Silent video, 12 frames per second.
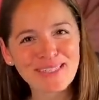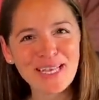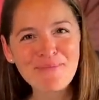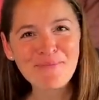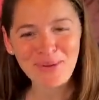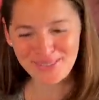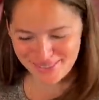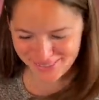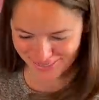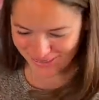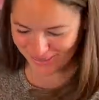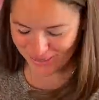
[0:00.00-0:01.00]

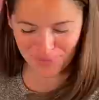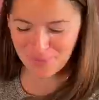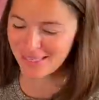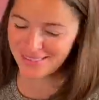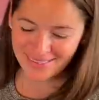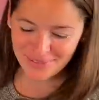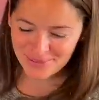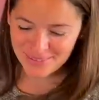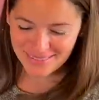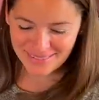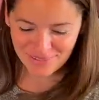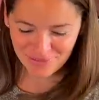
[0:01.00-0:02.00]
Important to know. Now
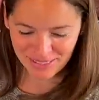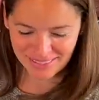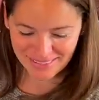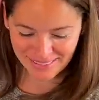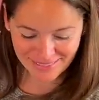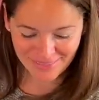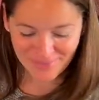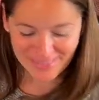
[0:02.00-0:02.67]
this is a funny site.